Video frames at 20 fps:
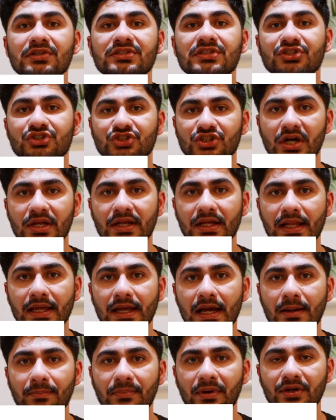is the journaling
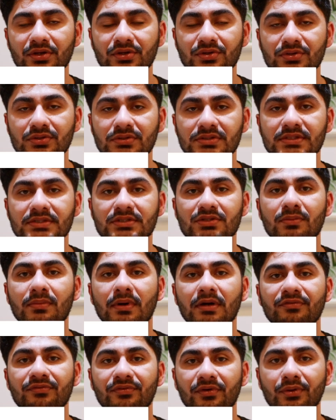app I use. It's on
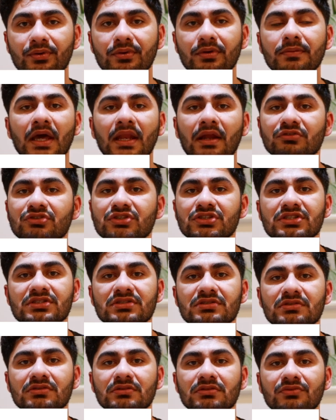my phone. And I'll
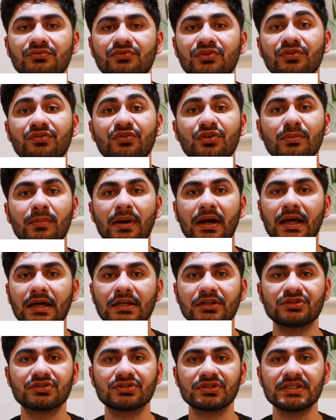just review my
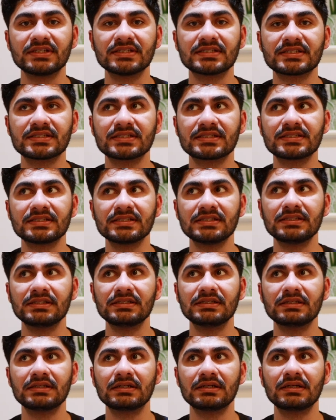entries to
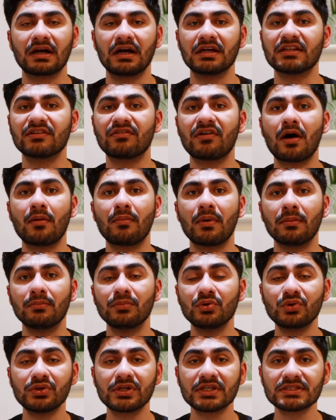see kind of how my
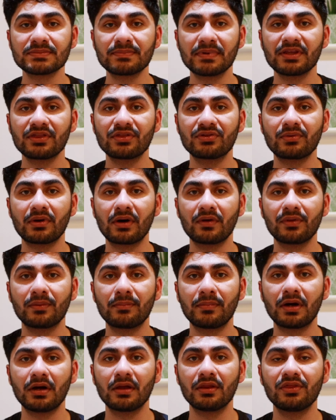mood has been throughout the
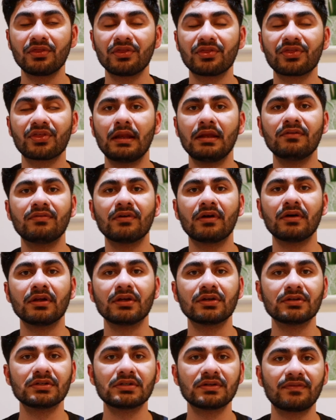month, any very
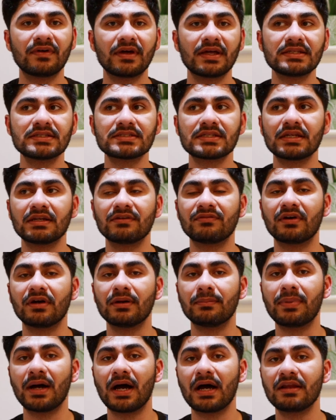good events, any very
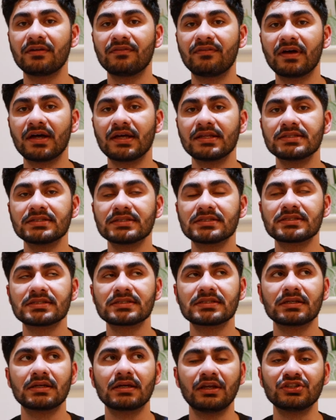bad
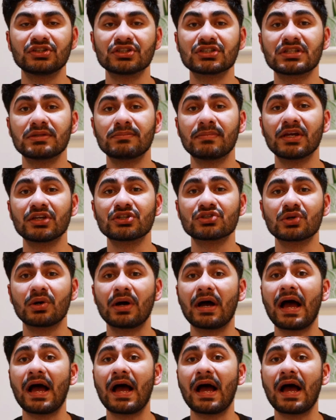events, and just to make sure I